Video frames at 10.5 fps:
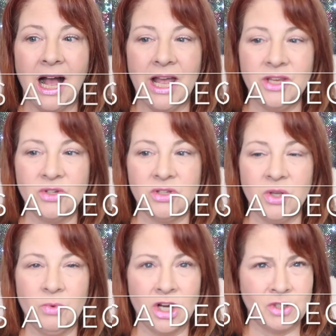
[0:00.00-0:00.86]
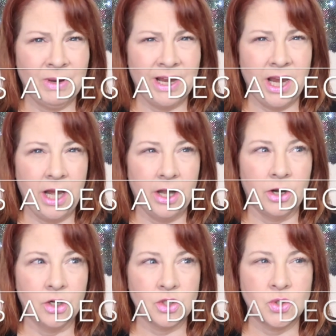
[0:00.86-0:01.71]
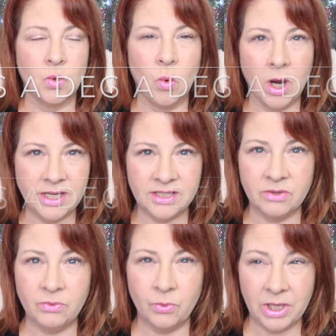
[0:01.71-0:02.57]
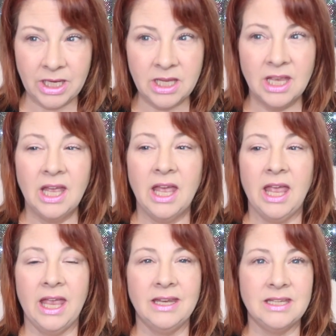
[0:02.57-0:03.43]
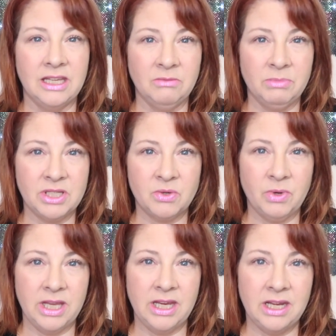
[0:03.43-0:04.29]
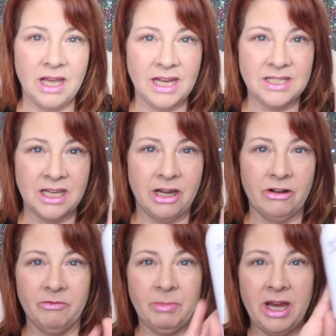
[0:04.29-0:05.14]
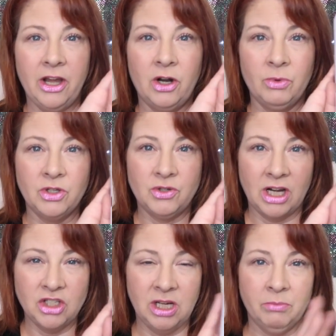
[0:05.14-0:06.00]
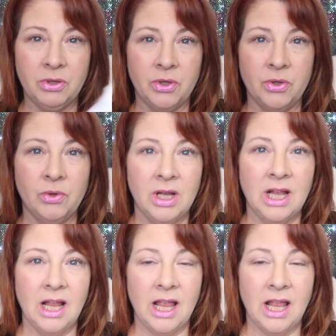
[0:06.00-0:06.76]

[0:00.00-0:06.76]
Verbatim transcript: I usually wash my hair twice a week and in between I take care of my hair with dry shampoo